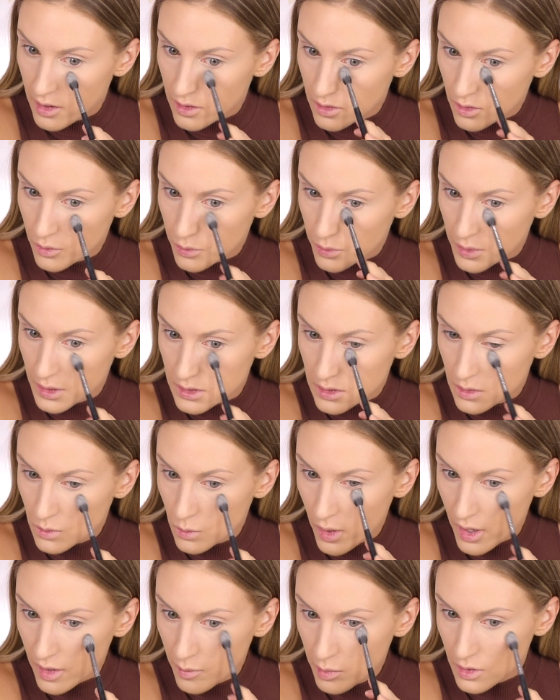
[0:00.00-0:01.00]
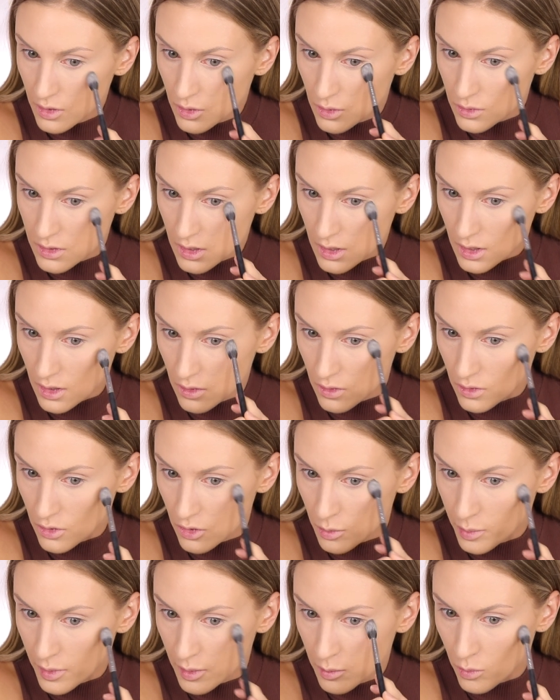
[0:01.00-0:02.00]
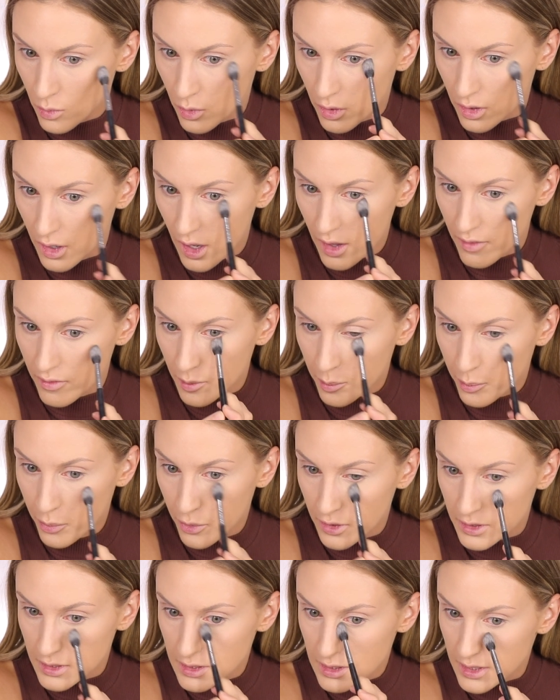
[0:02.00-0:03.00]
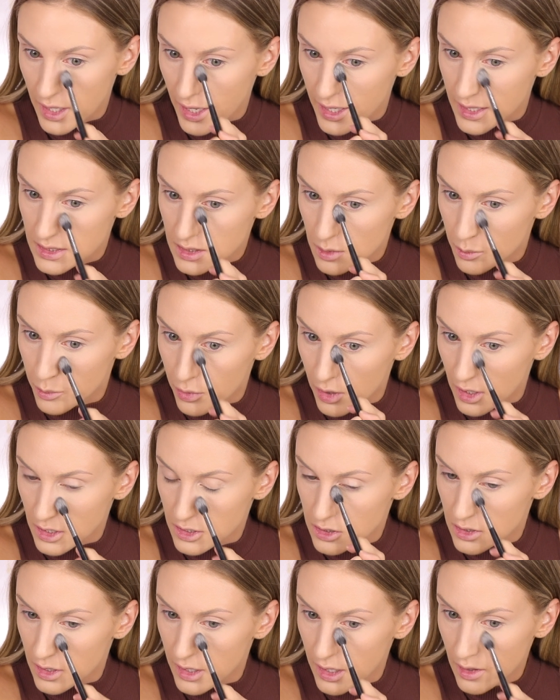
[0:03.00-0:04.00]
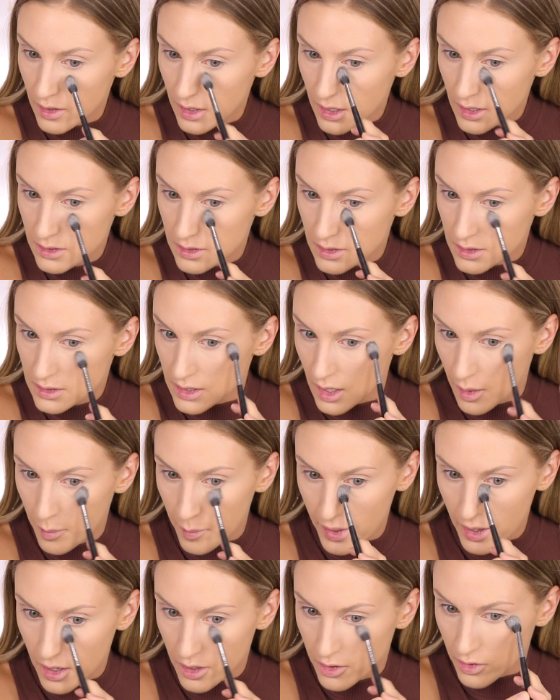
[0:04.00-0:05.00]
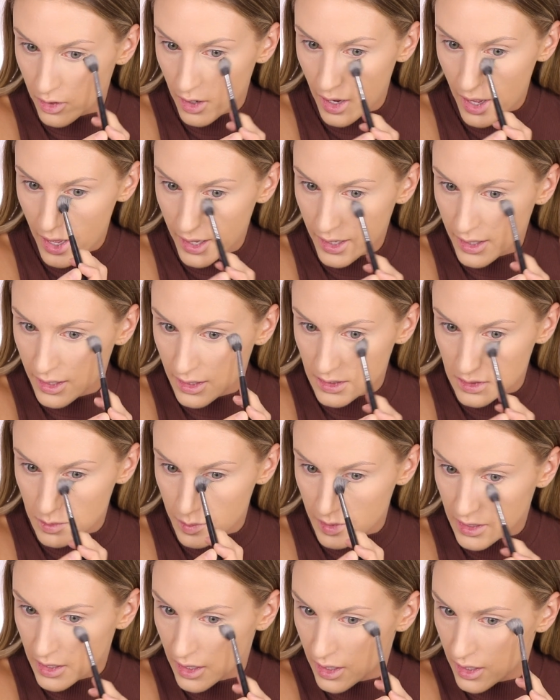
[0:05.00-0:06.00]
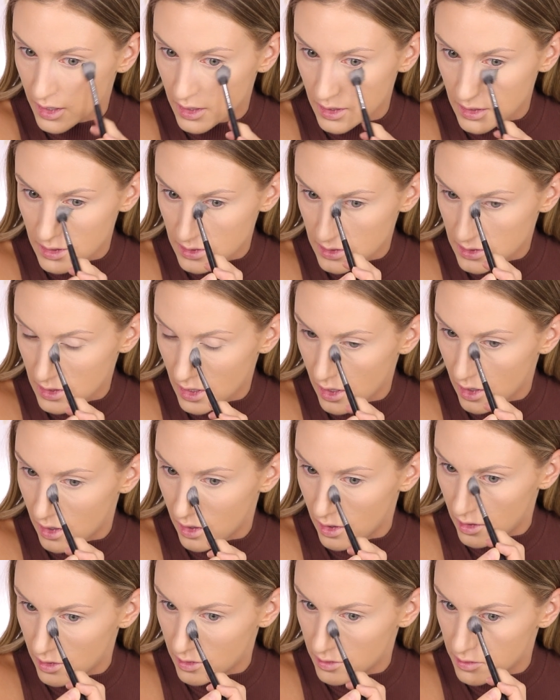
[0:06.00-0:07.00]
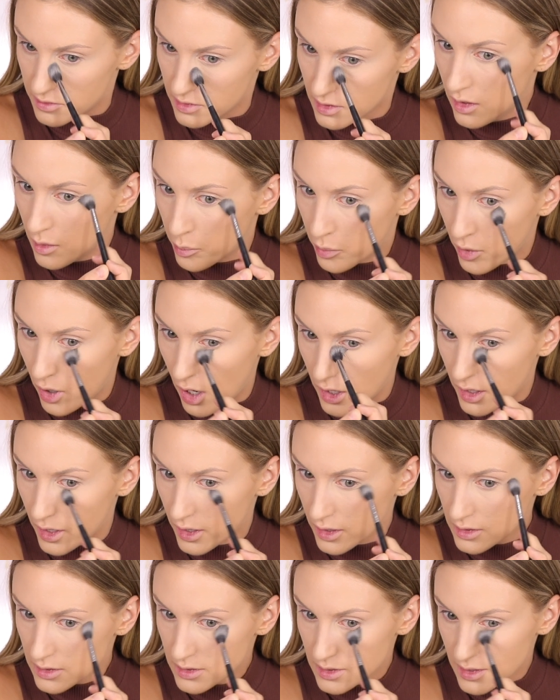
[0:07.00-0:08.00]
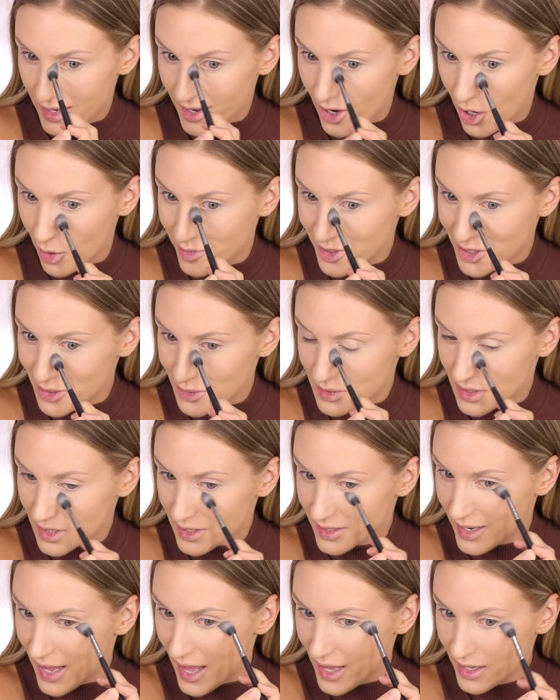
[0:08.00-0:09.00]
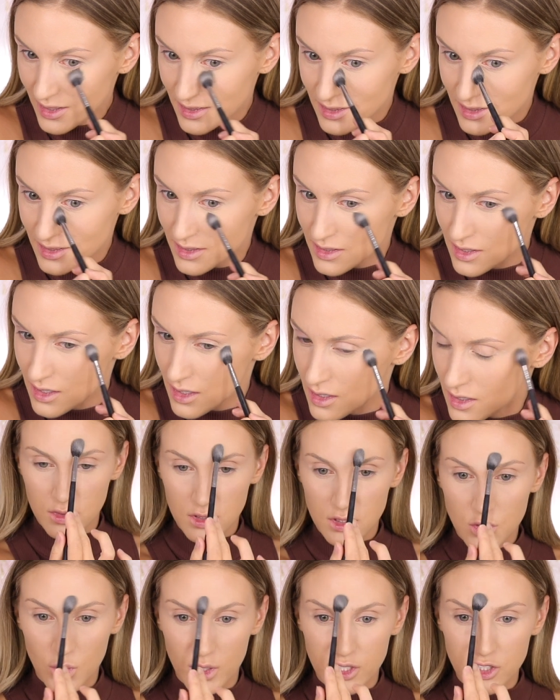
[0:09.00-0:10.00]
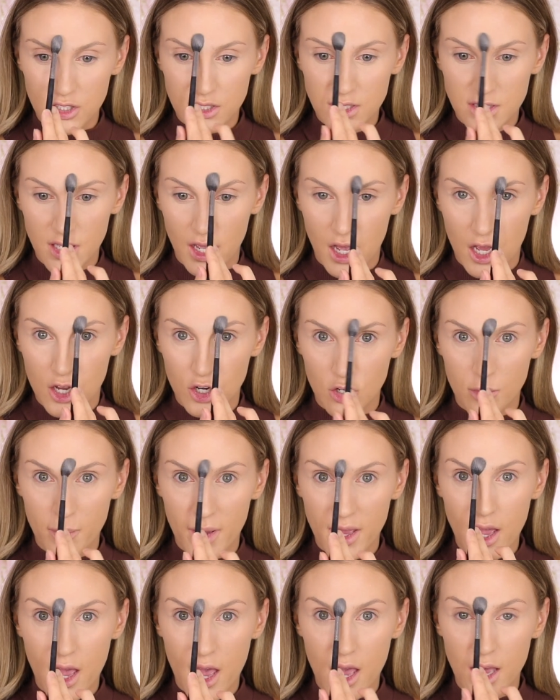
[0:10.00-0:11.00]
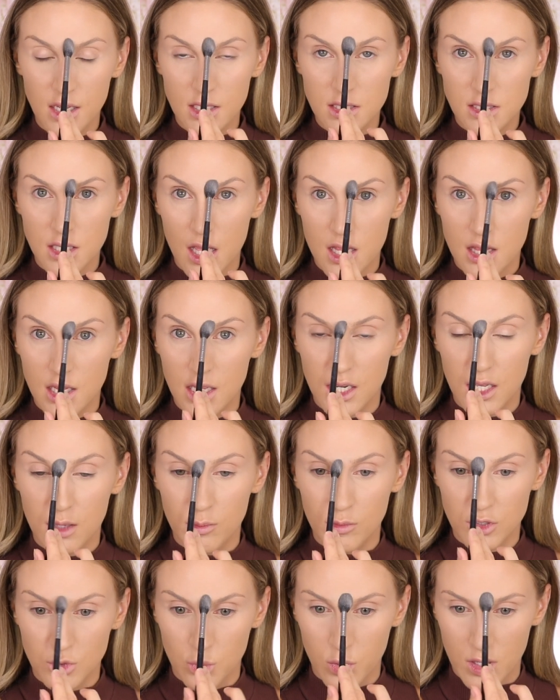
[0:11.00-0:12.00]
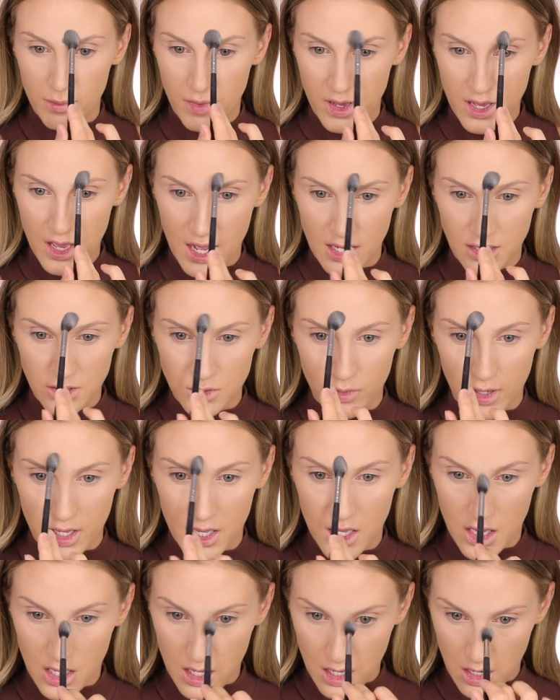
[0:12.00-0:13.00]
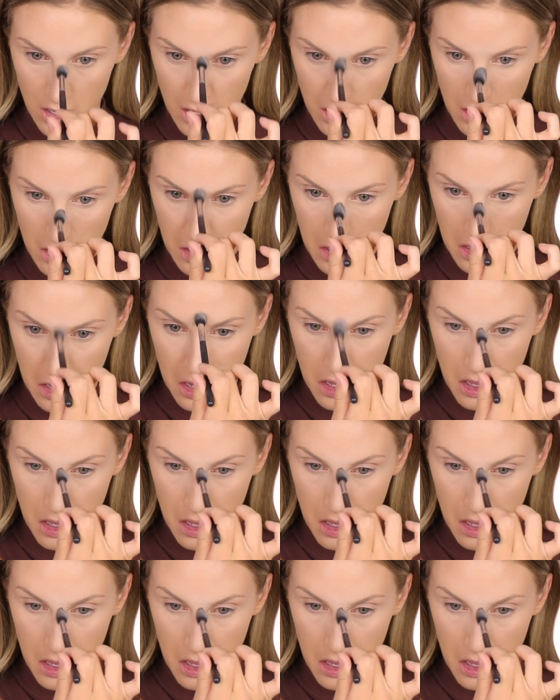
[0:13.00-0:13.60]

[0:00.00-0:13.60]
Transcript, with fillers: And the reason why I've been using a little bit more of a precise brush lately to set my under eye is because of the products that I'll be using next. So I just set under my eyes and then in between my eyes right here